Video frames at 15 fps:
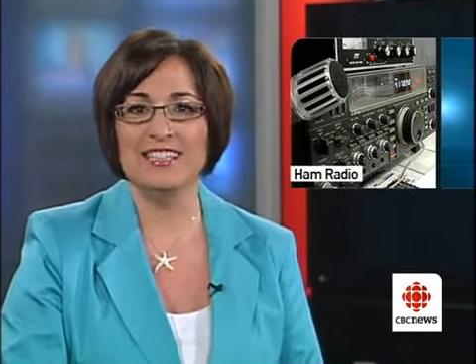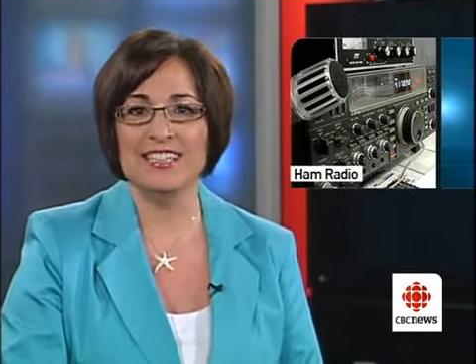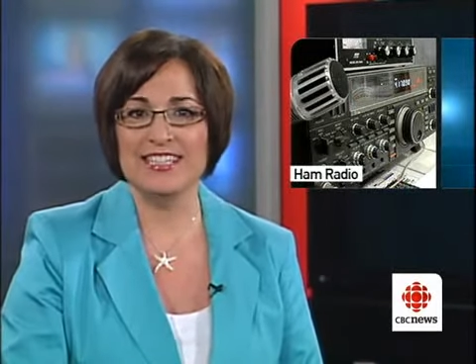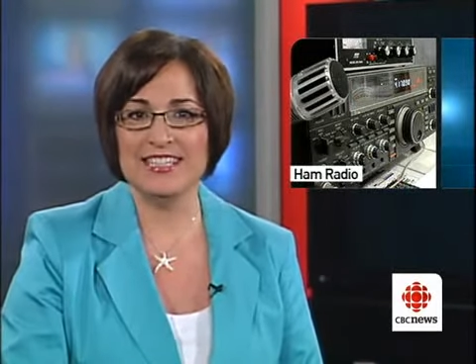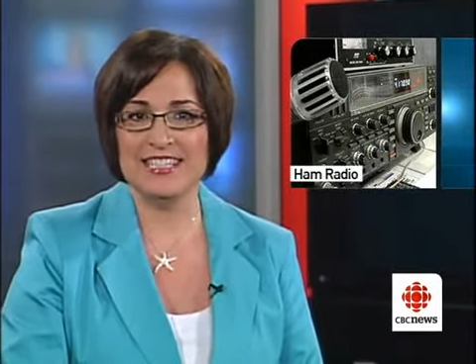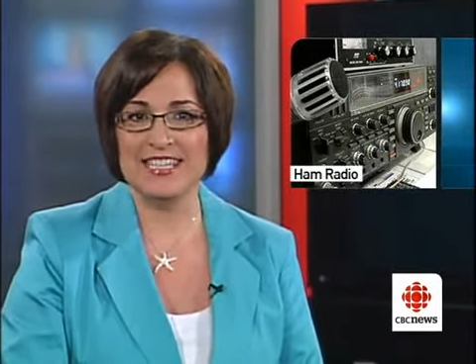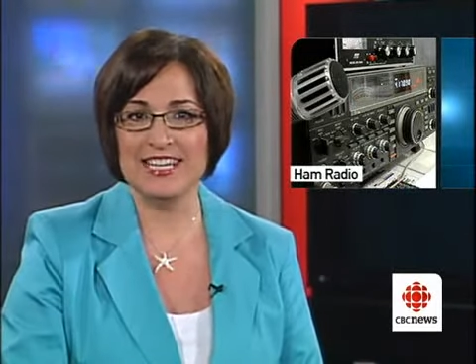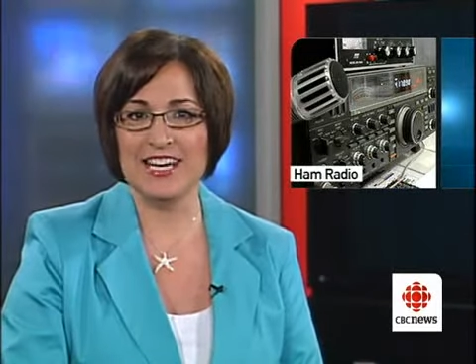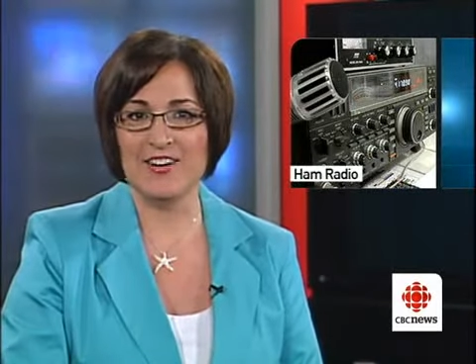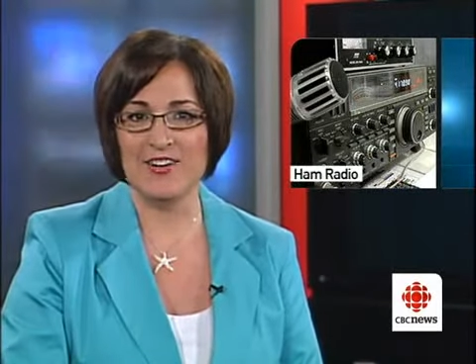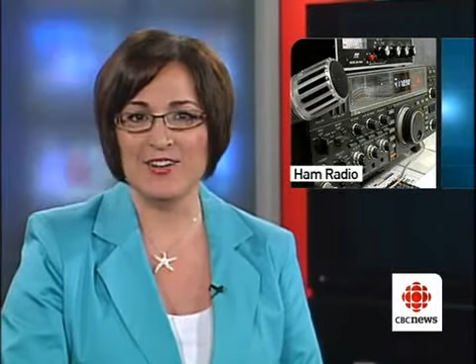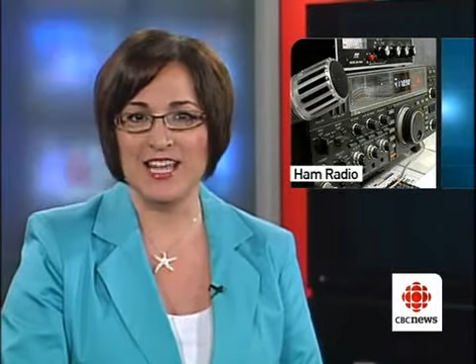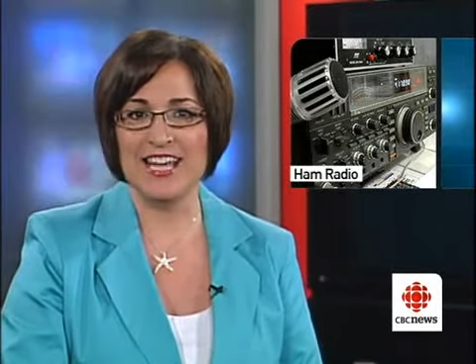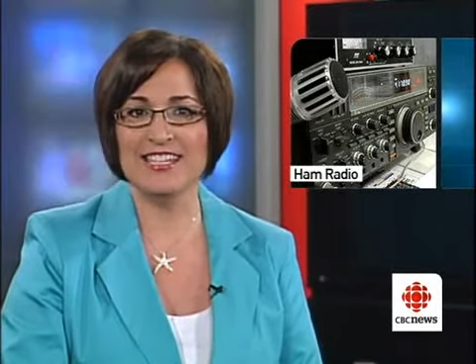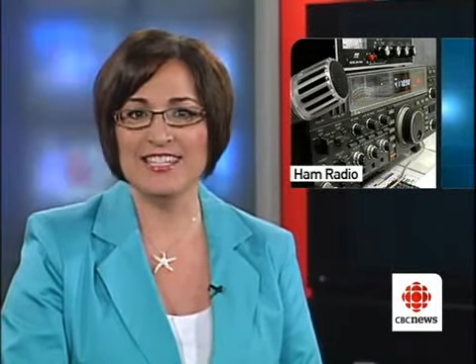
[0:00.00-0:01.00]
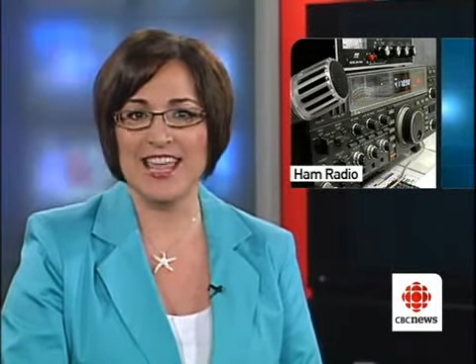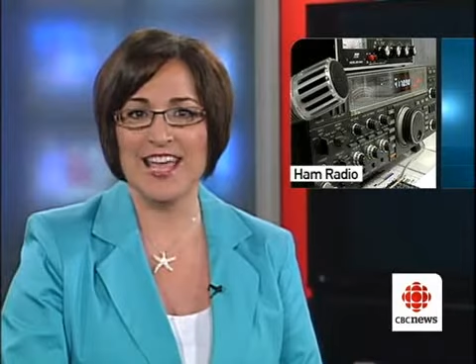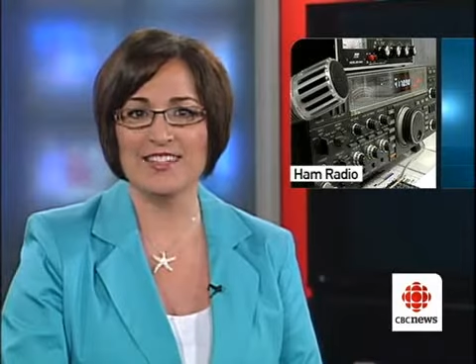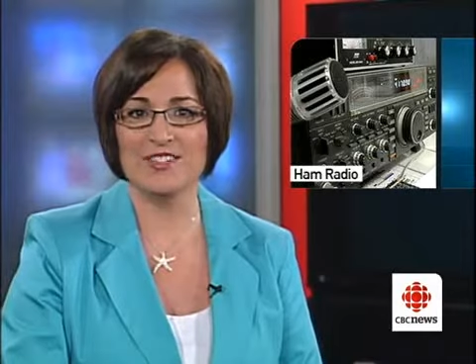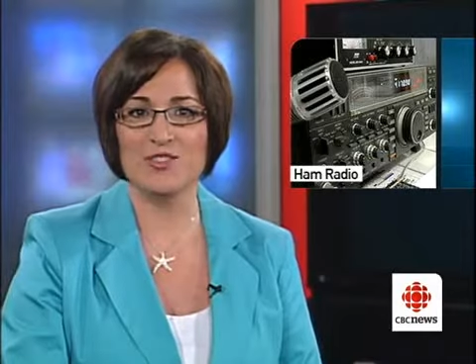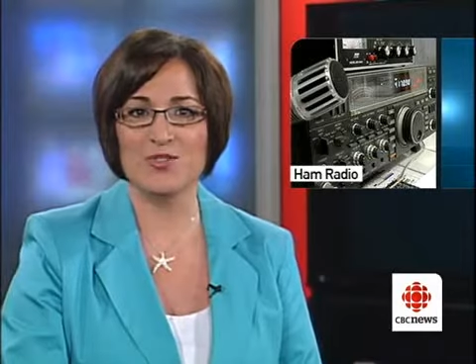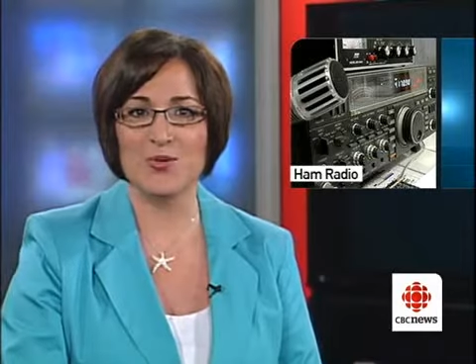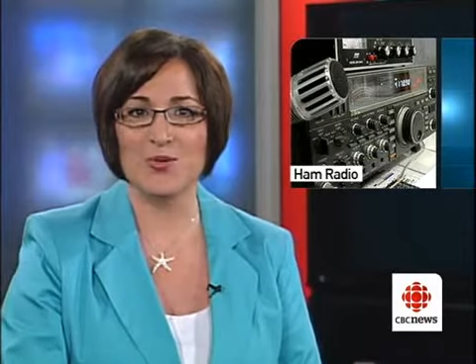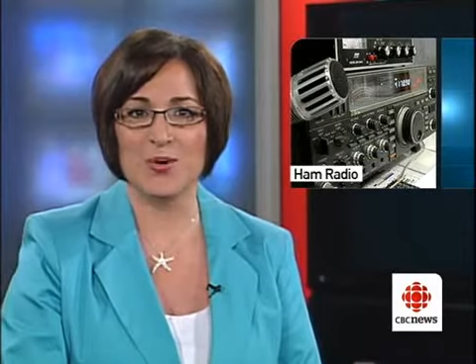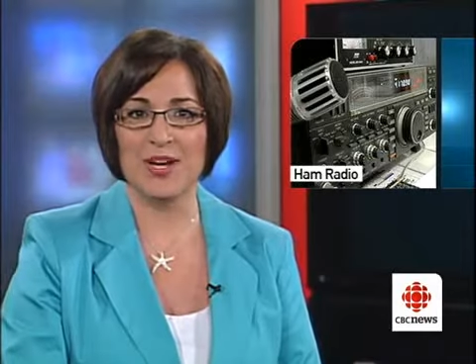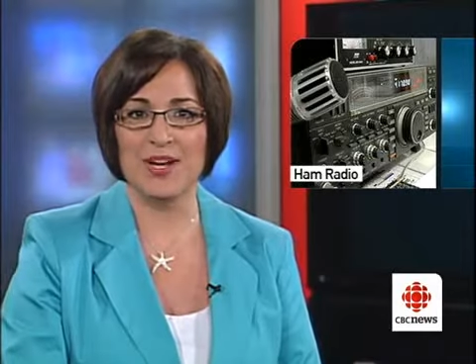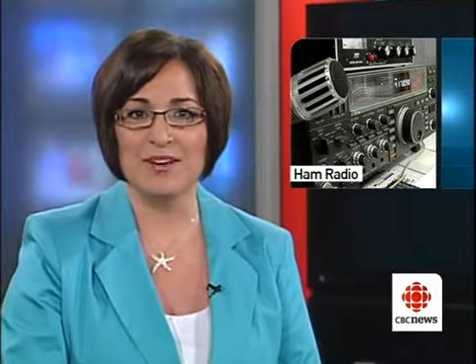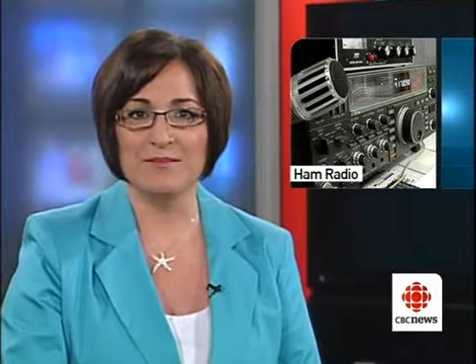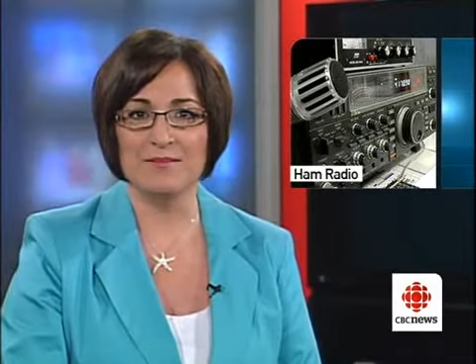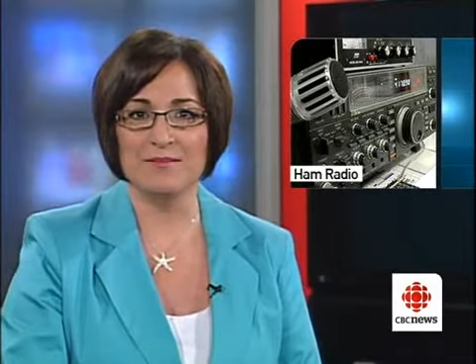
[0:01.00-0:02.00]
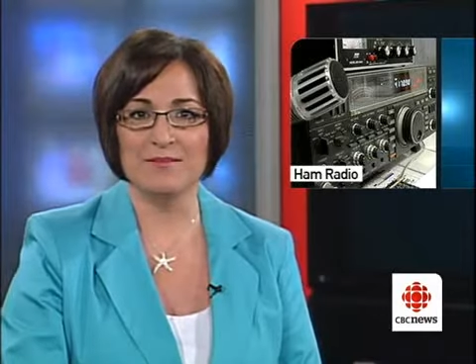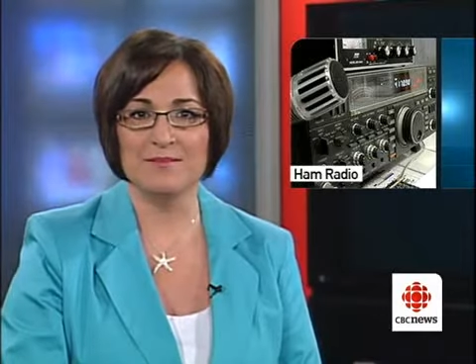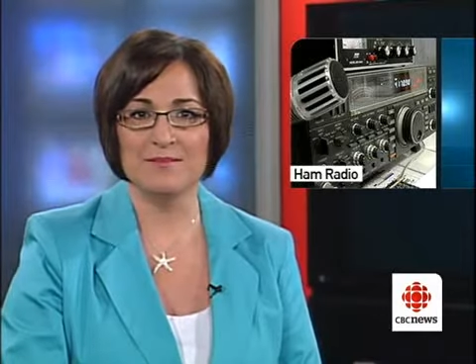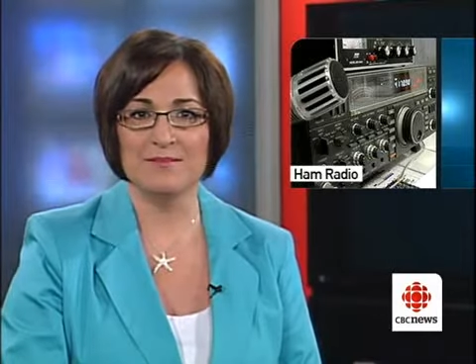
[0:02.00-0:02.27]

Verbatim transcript: Lindsay Carroll has that story.